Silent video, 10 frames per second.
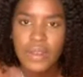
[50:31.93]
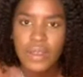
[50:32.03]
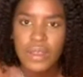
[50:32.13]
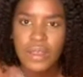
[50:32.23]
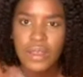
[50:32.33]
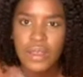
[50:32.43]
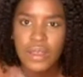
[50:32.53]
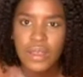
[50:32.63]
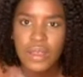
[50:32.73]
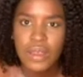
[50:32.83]
Thank
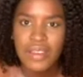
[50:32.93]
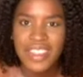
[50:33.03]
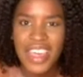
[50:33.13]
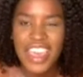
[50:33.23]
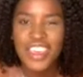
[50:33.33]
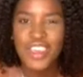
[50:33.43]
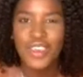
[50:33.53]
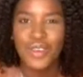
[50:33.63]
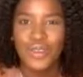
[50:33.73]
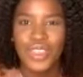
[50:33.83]
you. Thank you so
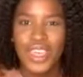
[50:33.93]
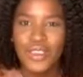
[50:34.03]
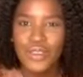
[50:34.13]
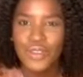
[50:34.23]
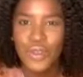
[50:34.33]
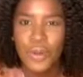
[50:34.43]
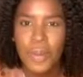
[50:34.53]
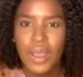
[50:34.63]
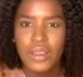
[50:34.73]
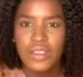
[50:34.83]
much.
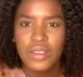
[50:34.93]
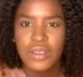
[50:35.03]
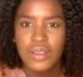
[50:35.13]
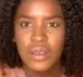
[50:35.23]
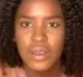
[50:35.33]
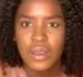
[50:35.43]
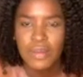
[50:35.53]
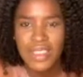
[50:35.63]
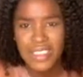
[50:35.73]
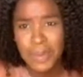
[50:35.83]
Must he be from
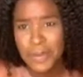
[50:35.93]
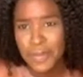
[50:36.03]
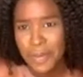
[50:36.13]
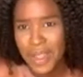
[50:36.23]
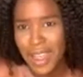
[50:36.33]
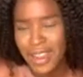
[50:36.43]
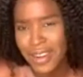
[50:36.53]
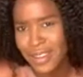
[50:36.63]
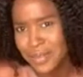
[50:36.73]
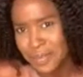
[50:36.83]
Ghana?
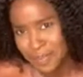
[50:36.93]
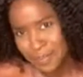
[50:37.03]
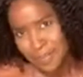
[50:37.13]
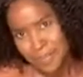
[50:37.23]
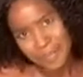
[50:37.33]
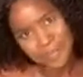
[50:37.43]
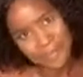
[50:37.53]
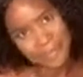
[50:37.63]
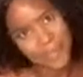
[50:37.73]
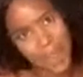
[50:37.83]
Not
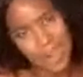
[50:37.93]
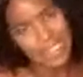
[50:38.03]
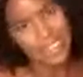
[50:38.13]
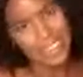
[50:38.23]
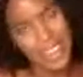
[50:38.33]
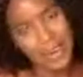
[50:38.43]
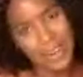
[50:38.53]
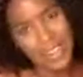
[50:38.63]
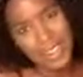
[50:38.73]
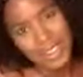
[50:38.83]
necessarily.
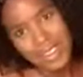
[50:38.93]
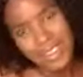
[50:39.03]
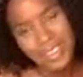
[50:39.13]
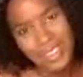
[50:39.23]
Doesn't matter.